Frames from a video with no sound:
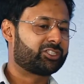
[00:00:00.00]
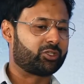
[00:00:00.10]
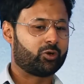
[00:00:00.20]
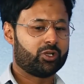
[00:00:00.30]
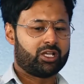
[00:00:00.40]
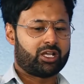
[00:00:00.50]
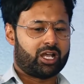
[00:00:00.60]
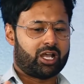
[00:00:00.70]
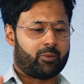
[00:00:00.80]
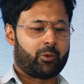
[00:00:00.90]
So
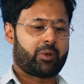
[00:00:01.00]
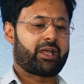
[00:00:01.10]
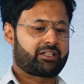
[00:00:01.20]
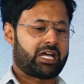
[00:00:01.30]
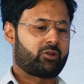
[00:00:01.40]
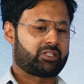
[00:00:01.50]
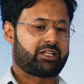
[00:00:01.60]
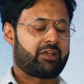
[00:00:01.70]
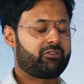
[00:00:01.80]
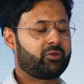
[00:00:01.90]
I put my head down. I
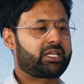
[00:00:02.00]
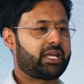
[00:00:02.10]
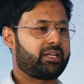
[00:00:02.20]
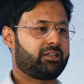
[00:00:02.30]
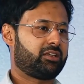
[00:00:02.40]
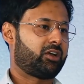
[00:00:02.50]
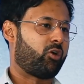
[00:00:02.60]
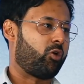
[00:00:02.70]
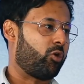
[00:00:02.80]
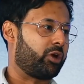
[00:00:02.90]
said, every weekend
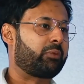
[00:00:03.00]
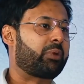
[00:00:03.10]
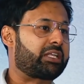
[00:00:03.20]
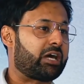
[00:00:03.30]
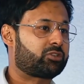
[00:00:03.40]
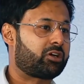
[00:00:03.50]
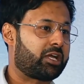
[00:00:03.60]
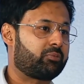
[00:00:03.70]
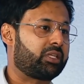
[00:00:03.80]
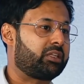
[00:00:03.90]
or in my
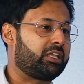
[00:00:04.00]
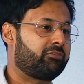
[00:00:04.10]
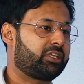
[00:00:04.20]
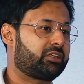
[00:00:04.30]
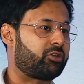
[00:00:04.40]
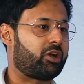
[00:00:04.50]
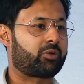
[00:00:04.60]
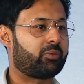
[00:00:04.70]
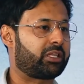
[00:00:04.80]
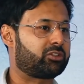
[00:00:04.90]
downtime in the evening, you know,
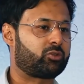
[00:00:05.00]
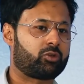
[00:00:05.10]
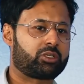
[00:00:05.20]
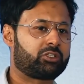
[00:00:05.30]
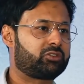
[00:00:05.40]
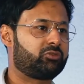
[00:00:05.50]
I'm going to make this call. I'm going